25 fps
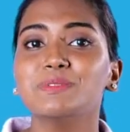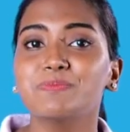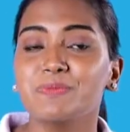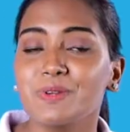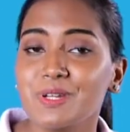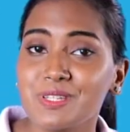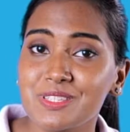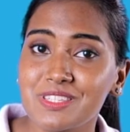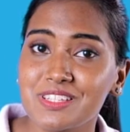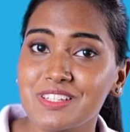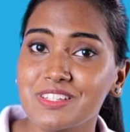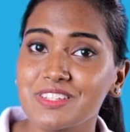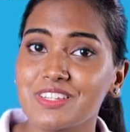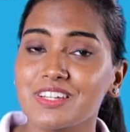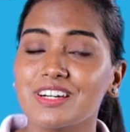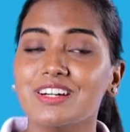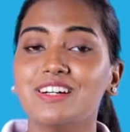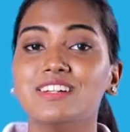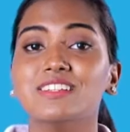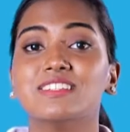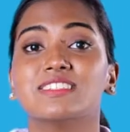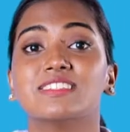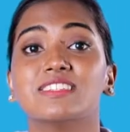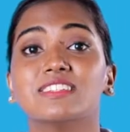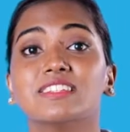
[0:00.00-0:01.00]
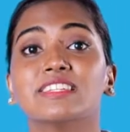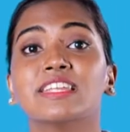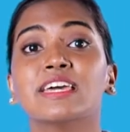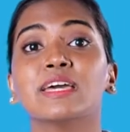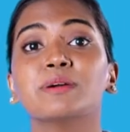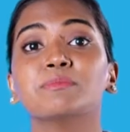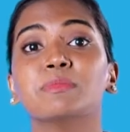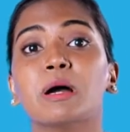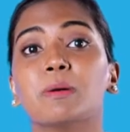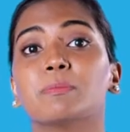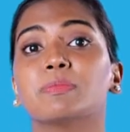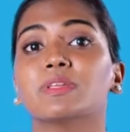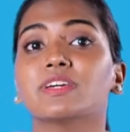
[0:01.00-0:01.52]
procedure is the
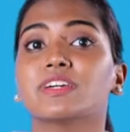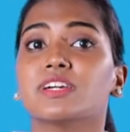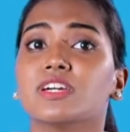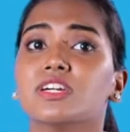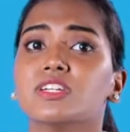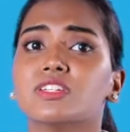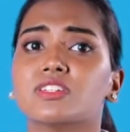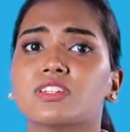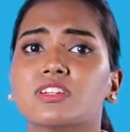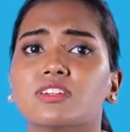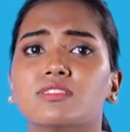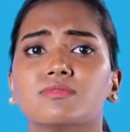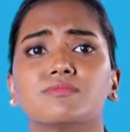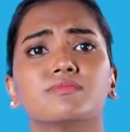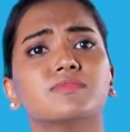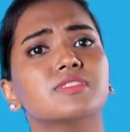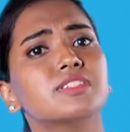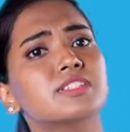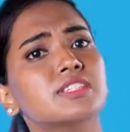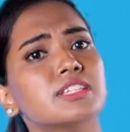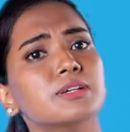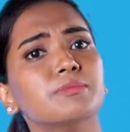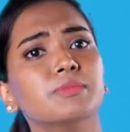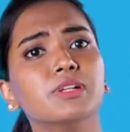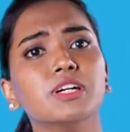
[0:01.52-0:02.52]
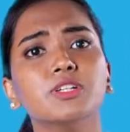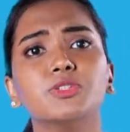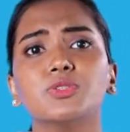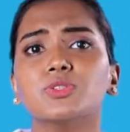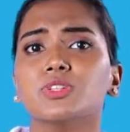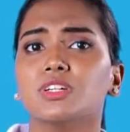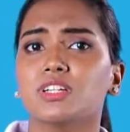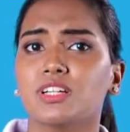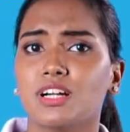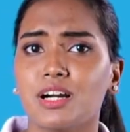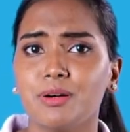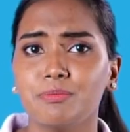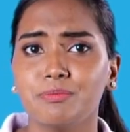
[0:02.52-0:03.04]
name application. Similar to
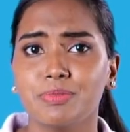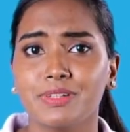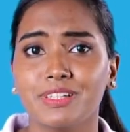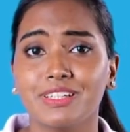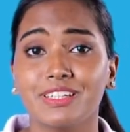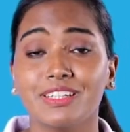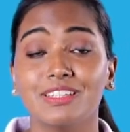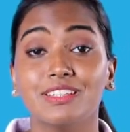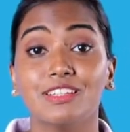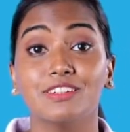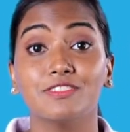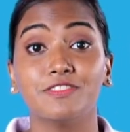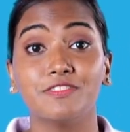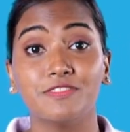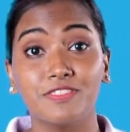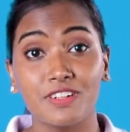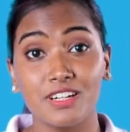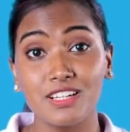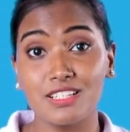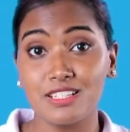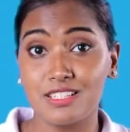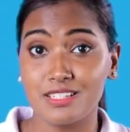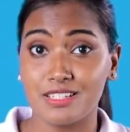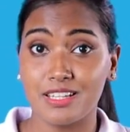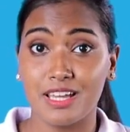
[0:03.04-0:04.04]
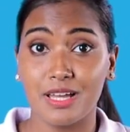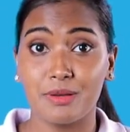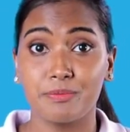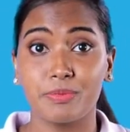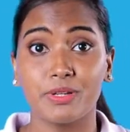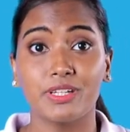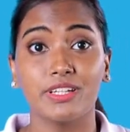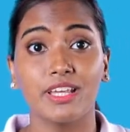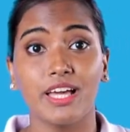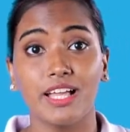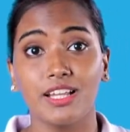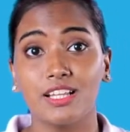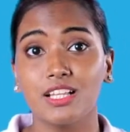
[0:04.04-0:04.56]
the company, the first step
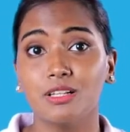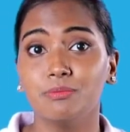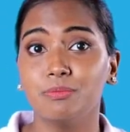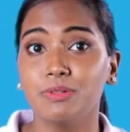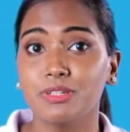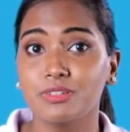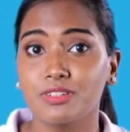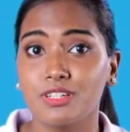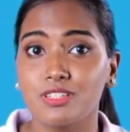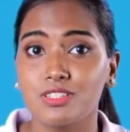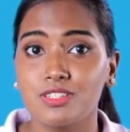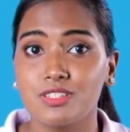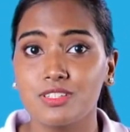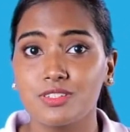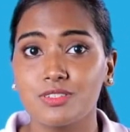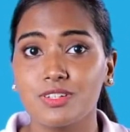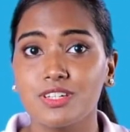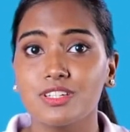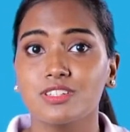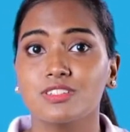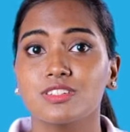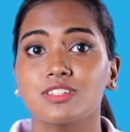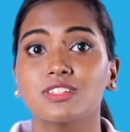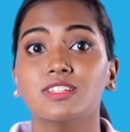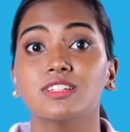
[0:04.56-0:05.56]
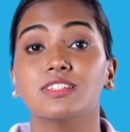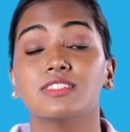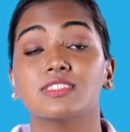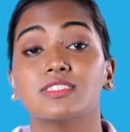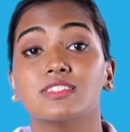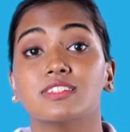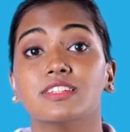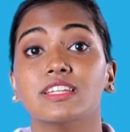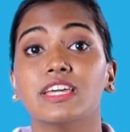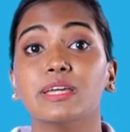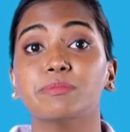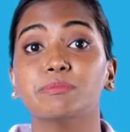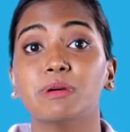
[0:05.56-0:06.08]
in LLP registration is the
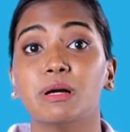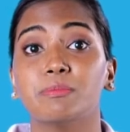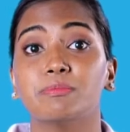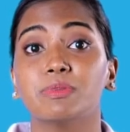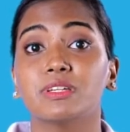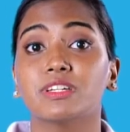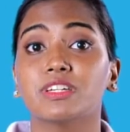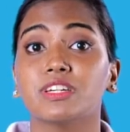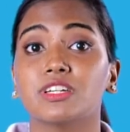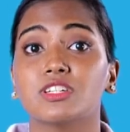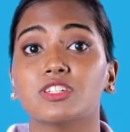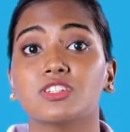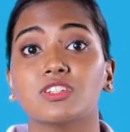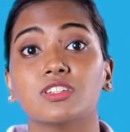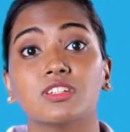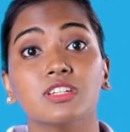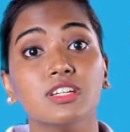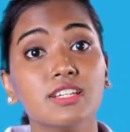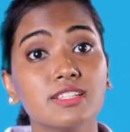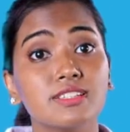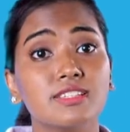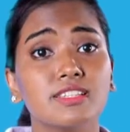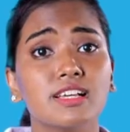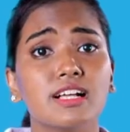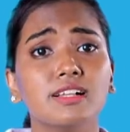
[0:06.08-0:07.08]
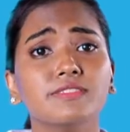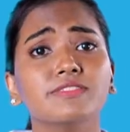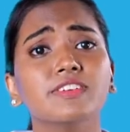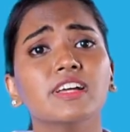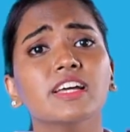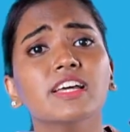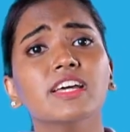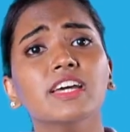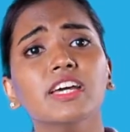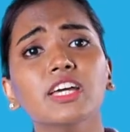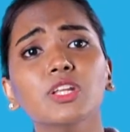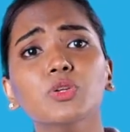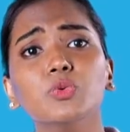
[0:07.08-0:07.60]
name application itself,
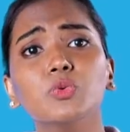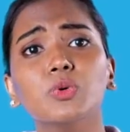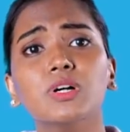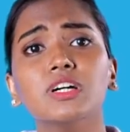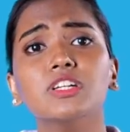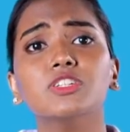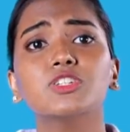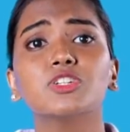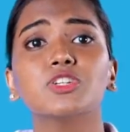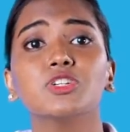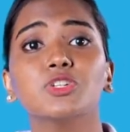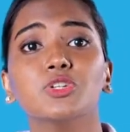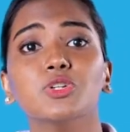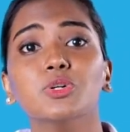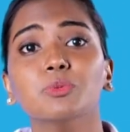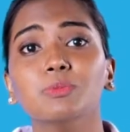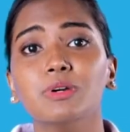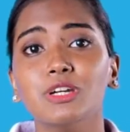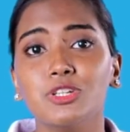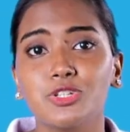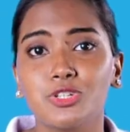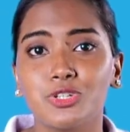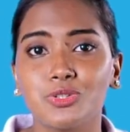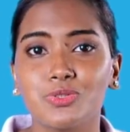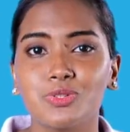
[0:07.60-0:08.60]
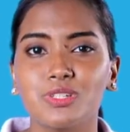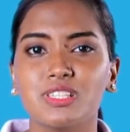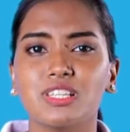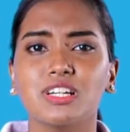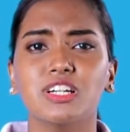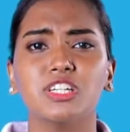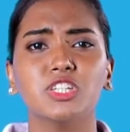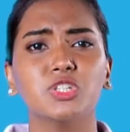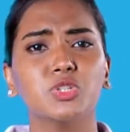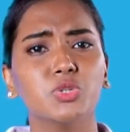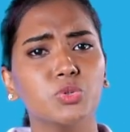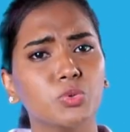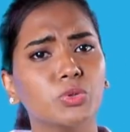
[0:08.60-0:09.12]
in which you may choose a
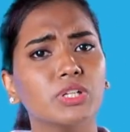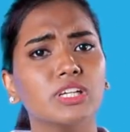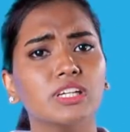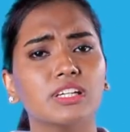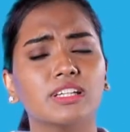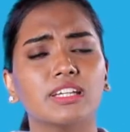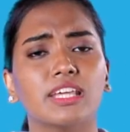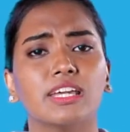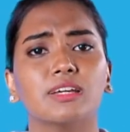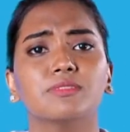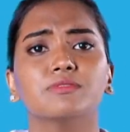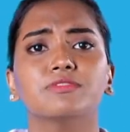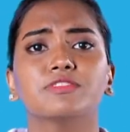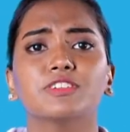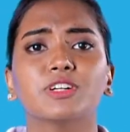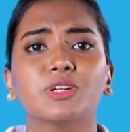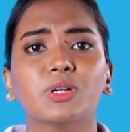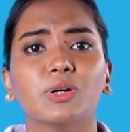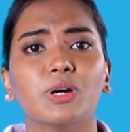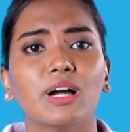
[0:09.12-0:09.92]
unique name for your